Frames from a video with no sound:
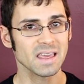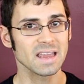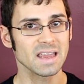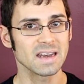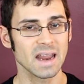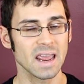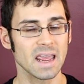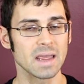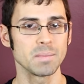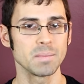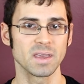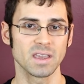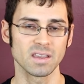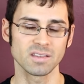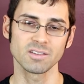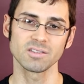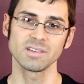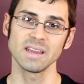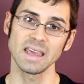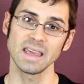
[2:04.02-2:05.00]
that name
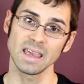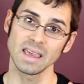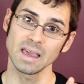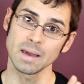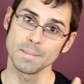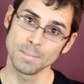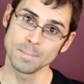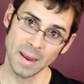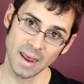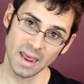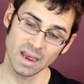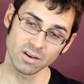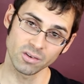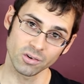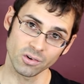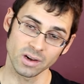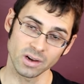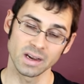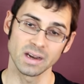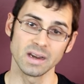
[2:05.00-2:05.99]
because you're taking a
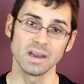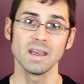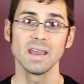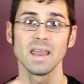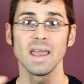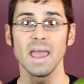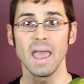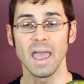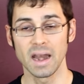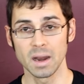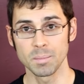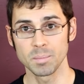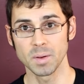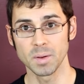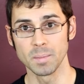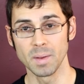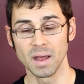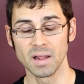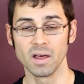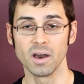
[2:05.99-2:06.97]
mandarin and a
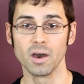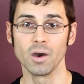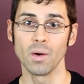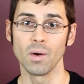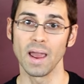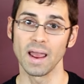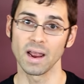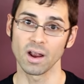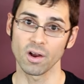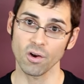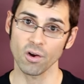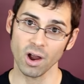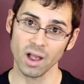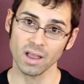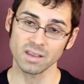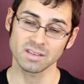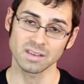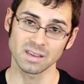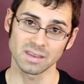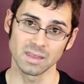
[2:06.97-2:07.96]
pomelo and
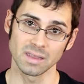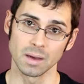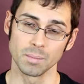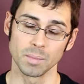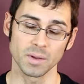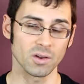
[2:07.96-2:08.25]
crossing them,